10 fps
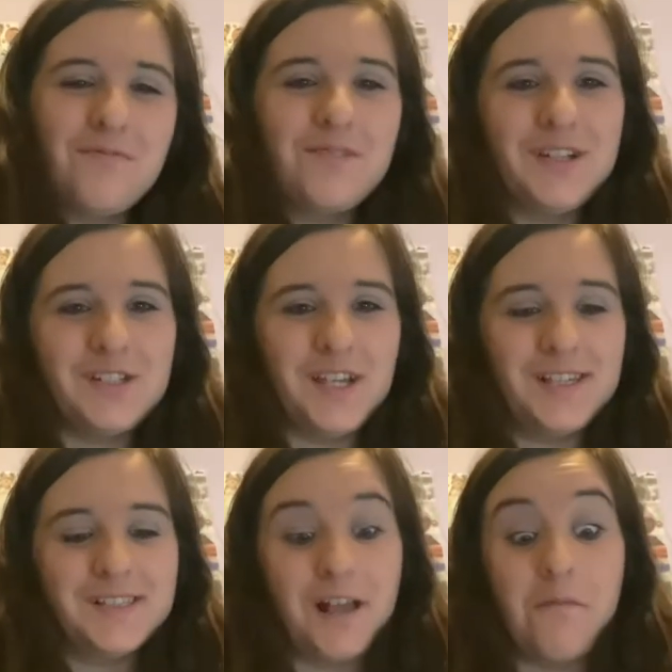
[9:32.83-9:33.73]
which
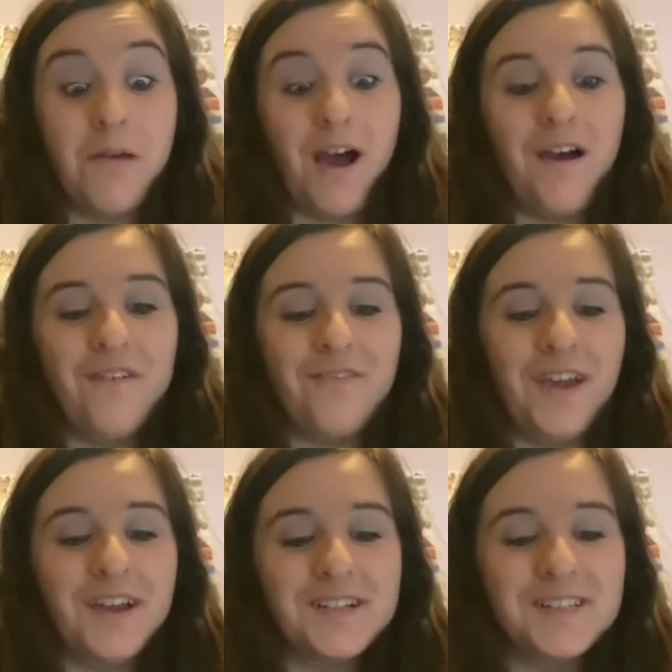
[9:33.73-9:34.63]
is
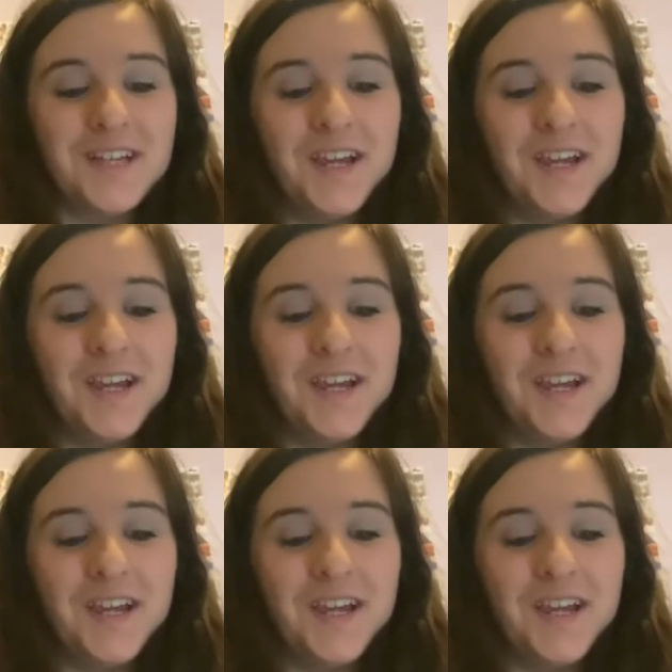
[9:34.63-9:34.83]
perfect.